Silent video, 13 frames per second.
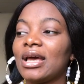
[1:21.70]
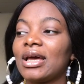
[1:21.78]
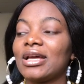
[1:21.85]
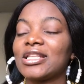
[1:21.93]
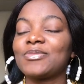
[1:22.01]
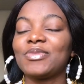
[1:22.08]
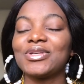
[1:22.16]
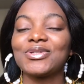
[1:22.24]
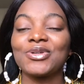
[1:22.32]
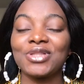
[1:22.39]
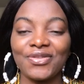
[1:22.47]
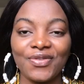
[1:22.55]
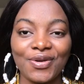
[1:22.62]
It's been
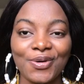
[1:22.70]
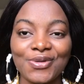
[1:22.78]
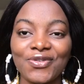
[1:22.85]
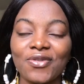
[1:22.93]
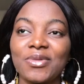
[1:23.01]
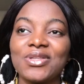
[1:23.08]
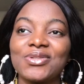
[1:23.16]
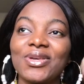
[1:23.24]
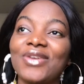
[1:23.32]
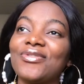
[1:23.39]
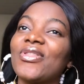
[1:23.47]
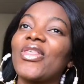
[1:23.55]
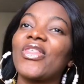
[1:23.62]
so difficult for me to
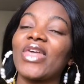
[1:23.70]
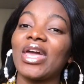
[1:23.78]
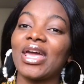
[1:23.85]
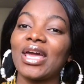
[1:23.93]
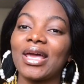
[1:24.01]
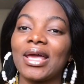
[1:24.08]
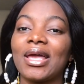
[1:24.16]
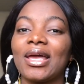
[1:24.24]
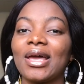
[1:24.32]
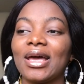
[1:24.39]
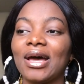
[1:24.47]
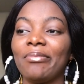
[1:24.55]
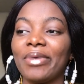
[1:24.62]
even think
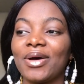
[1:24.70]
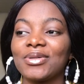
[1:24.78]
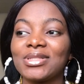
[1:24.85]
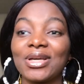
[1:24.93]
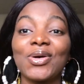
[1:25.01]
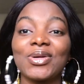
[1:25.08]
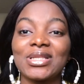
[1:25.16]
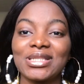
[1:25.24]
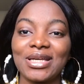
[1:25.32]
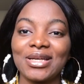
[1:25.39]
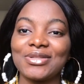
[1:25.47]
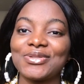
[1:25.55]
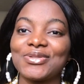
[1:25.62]
about the
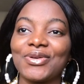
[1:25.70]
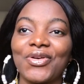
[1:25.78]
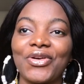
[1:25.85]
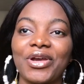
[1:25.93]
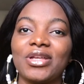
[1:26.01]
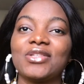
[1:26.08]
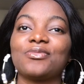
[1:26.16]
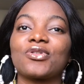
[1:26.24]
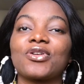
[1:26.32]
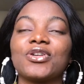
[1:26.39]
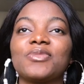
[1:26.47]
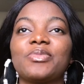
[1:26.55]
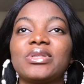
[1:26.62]
content to create,
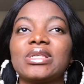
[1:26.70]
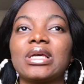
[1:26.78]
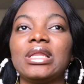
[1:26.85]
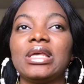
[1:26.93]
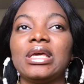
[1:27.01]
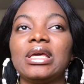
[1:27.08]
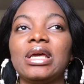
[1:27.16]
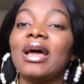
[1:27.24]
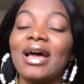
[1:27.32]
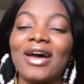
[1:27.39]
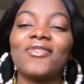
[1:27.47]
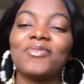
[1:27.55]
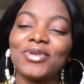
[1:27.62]
because basically
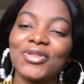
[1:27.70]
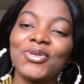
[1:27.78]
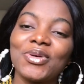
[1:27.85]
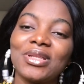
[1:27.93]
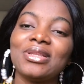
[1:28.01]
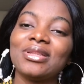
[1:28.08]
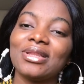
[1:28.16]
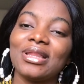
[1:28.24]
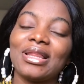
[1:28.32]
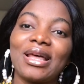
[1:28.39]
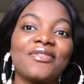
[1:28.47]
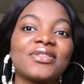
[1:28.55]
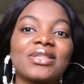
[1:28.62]
I've been doing
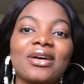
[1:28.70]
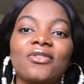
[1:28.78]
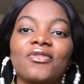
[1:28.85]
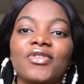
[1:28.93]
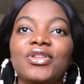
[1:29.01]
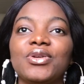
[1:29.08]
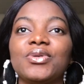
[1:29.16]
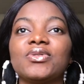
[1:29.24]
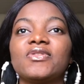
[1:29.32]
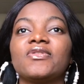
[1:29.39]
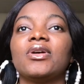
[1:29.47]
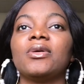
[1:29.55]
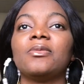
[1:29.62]
lifestyle videos,
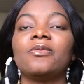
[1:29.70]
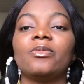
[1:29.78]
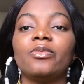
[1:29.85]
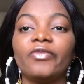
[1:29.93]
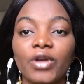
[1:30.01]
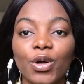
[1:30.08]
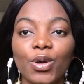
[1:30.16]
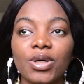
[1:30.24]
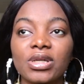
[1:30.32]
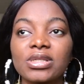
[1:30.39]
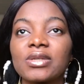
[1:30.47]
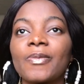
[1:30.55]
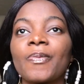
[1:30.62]

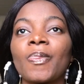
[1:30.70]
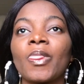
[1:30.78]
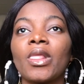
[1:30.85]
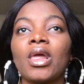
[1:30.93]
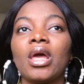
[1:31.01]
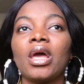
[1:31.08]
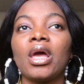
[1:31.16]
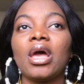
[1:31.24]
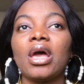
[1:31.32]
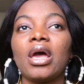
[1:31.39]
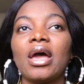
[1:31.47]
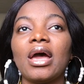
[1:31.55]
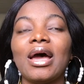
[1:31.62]
vlogs
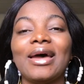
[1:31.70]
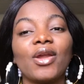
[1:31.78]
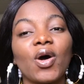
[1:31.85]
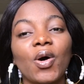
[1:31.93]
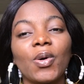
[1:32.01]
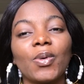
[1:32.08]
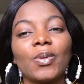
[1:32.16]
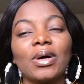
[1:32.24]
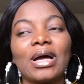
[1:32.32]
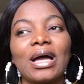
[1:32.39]
and all.